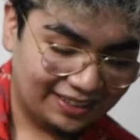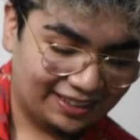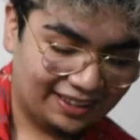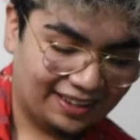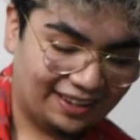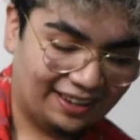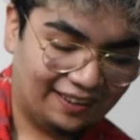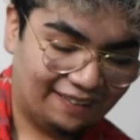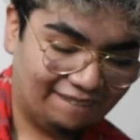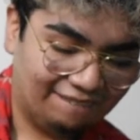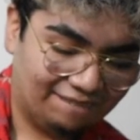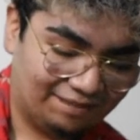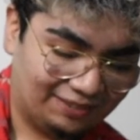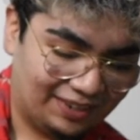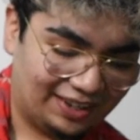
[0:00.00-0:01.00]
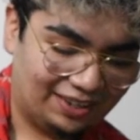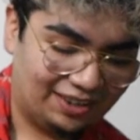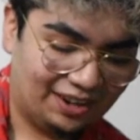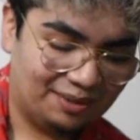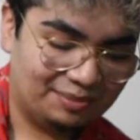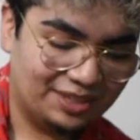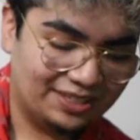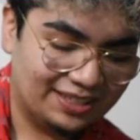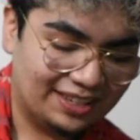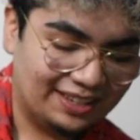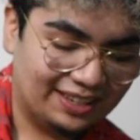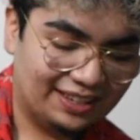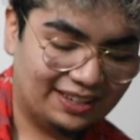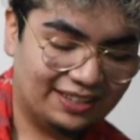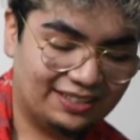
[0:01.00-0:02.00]
yeah, I don't know, I'm just
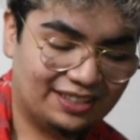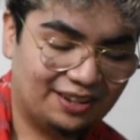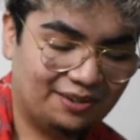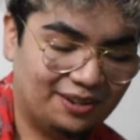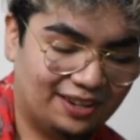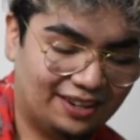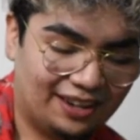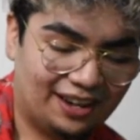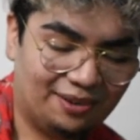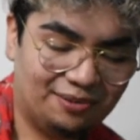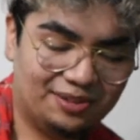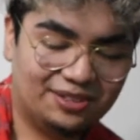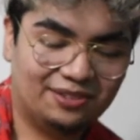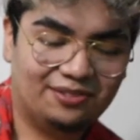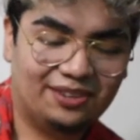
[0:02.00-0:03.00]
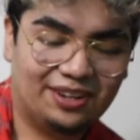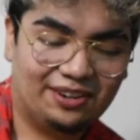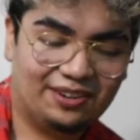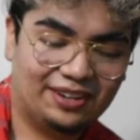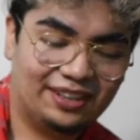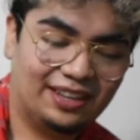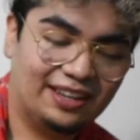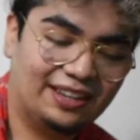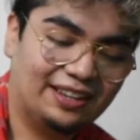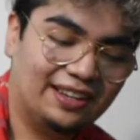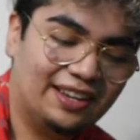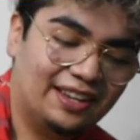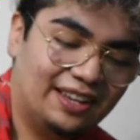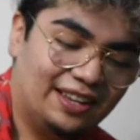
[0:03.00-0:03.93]
saying that because I was a very like